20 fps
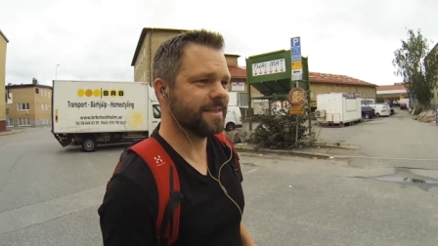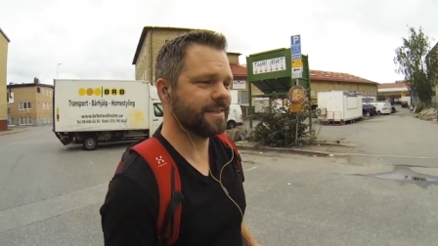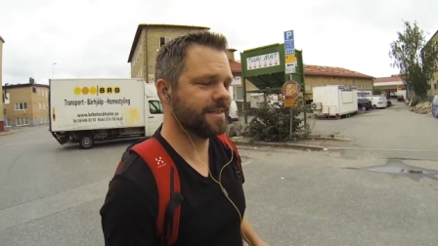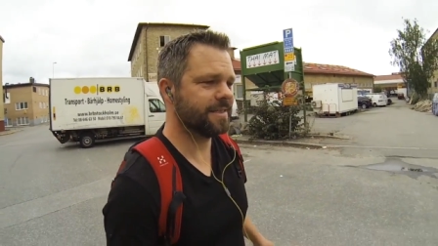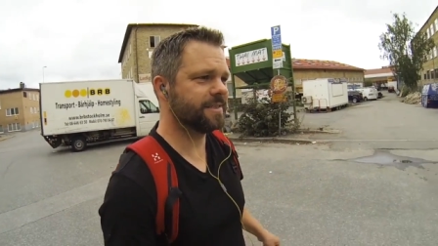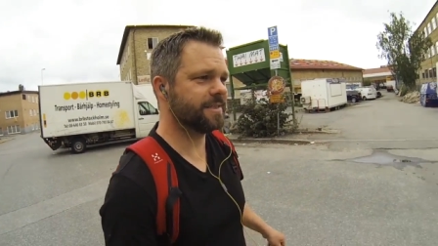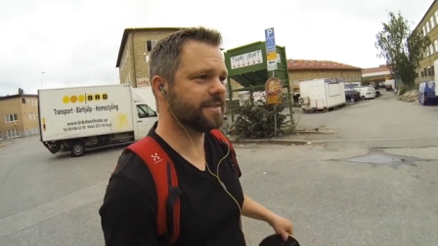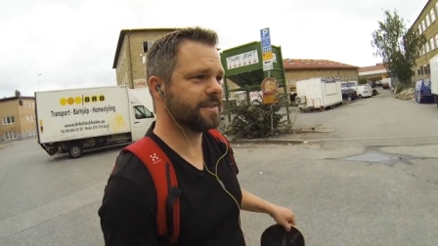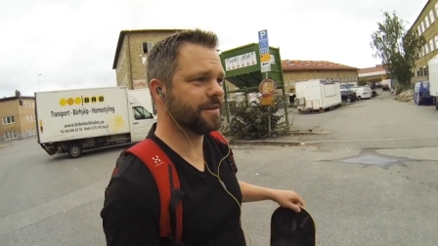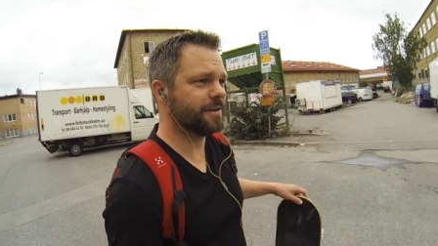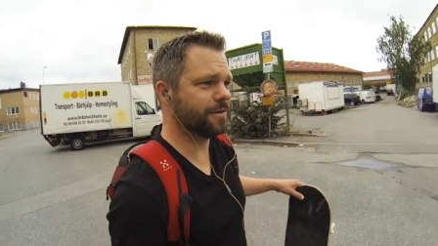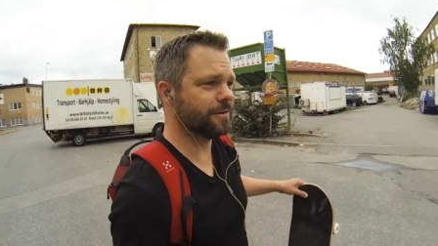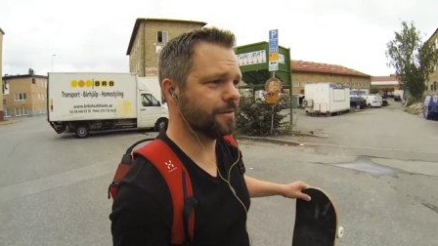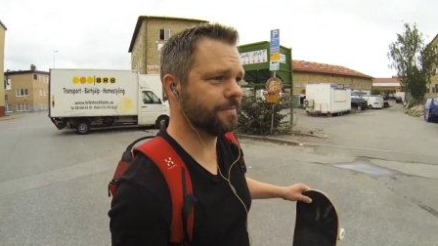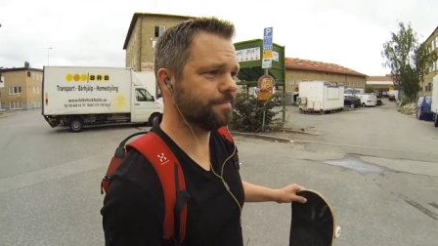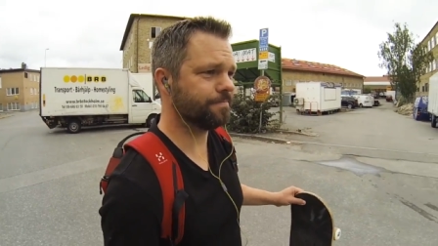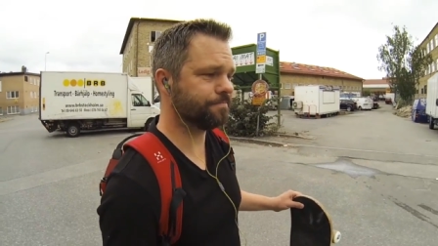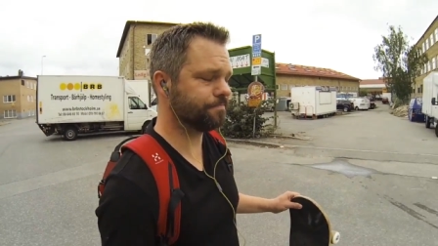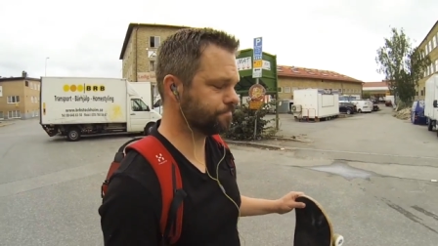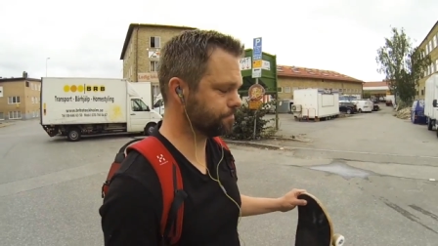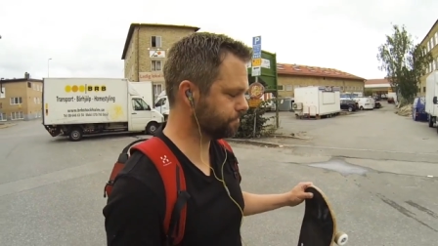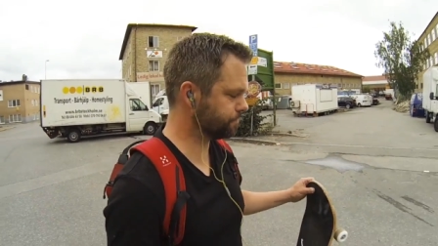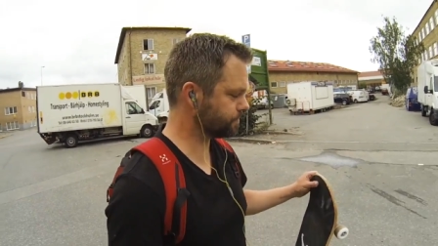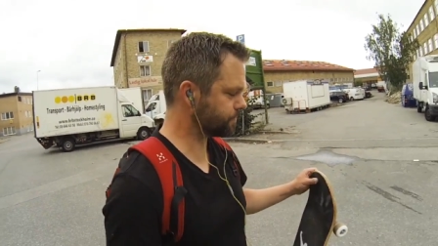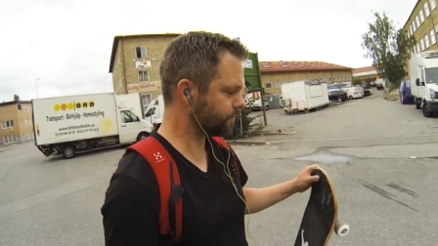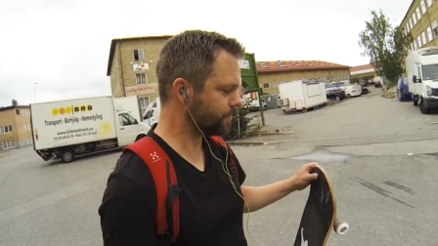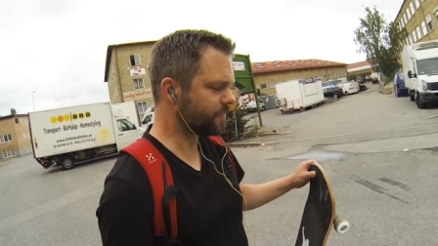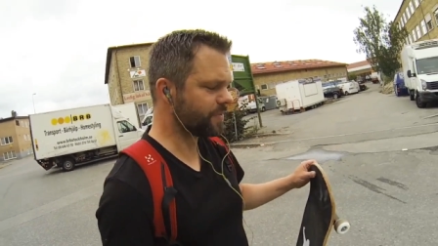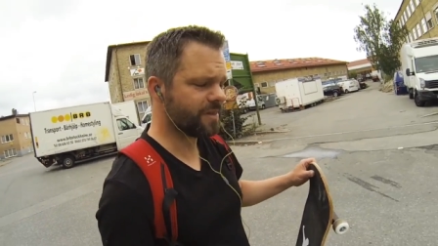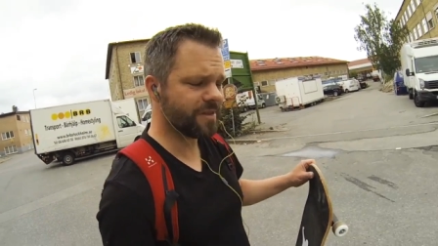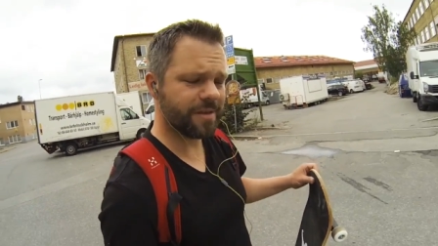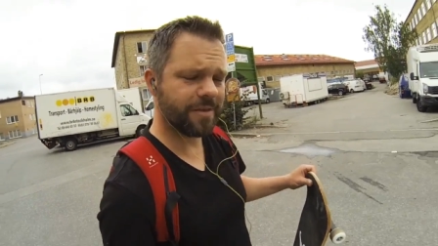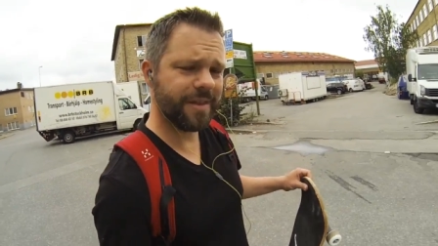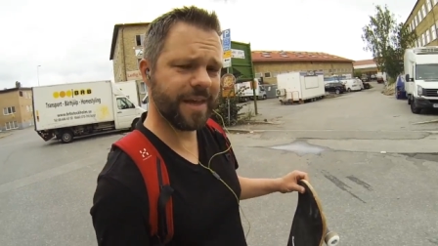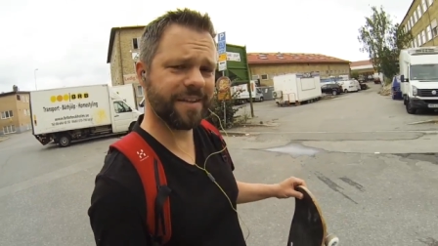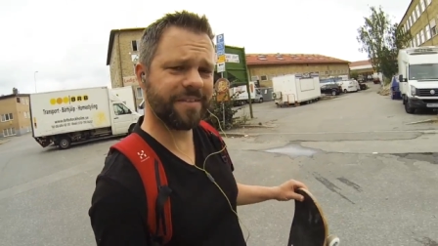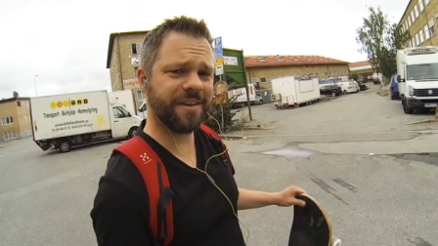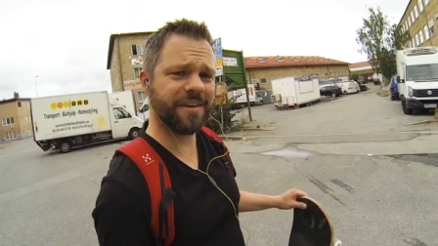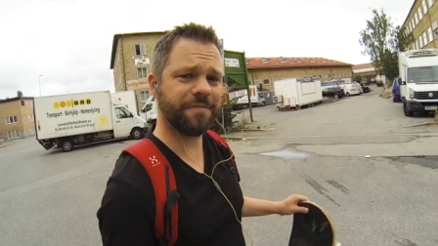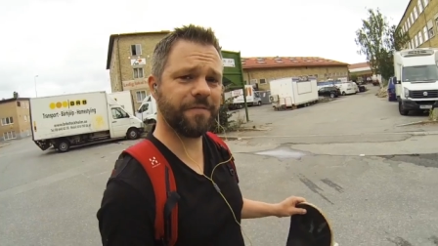So
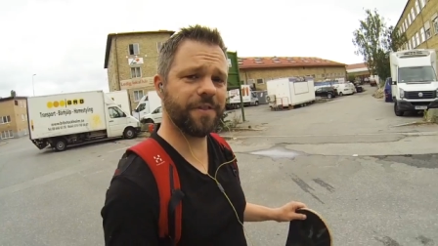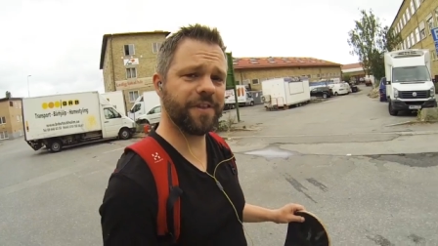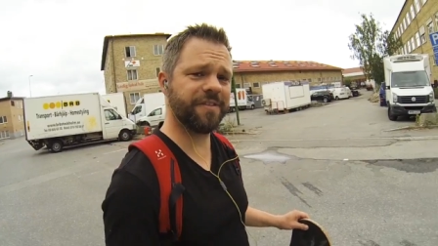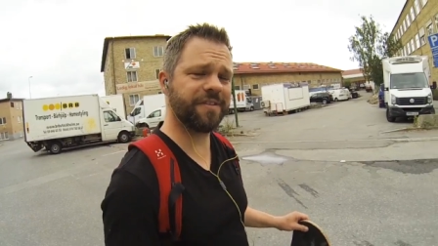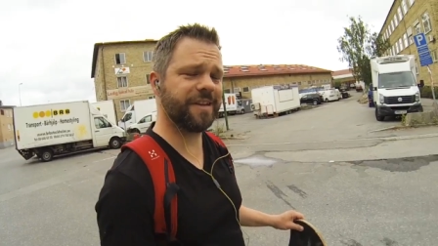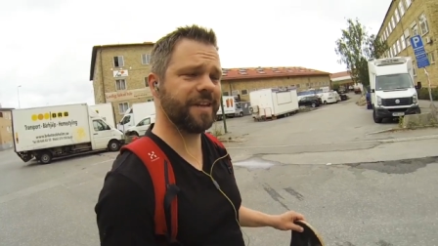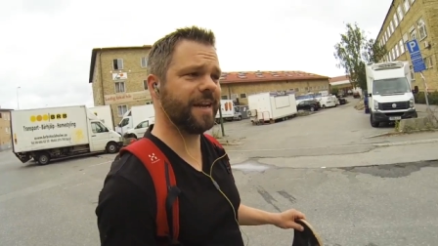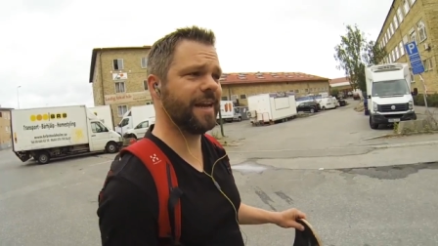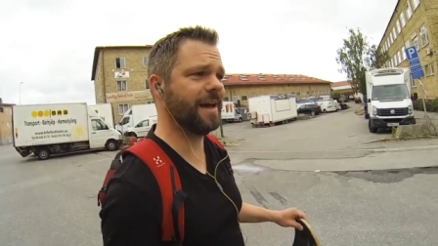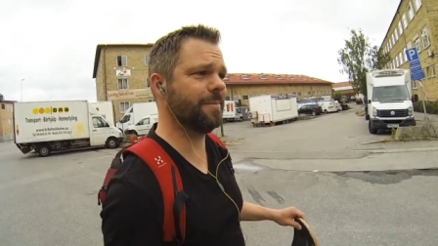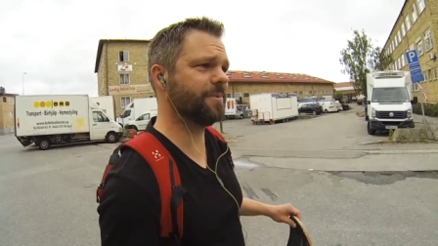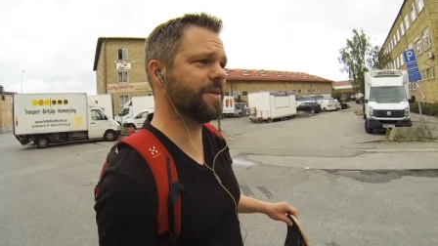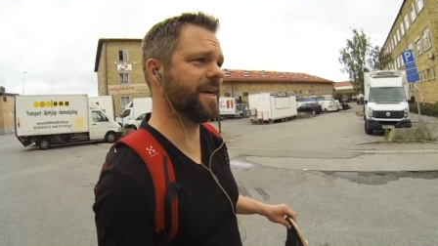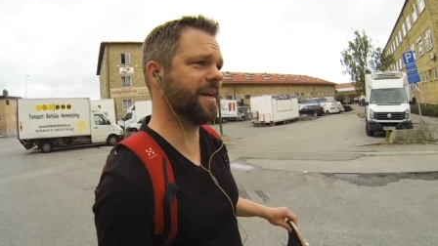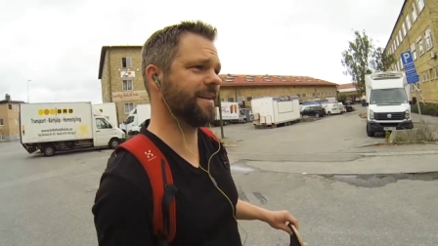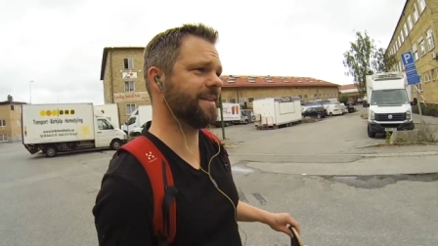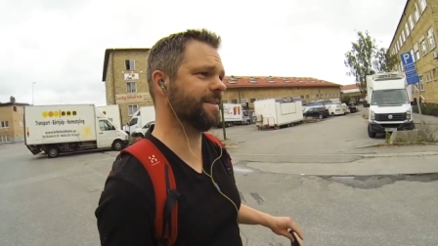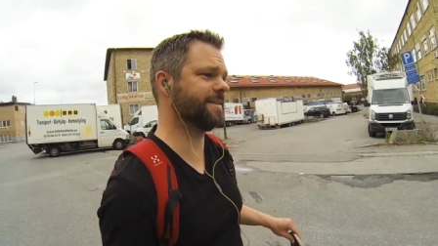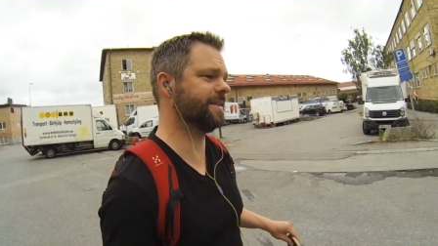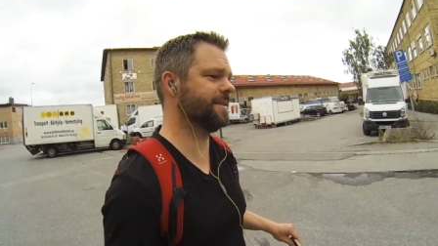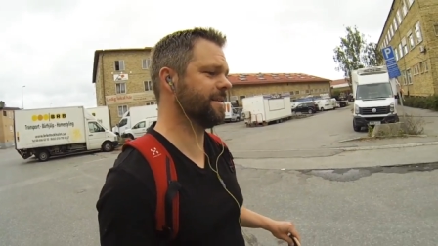that's it for this little update.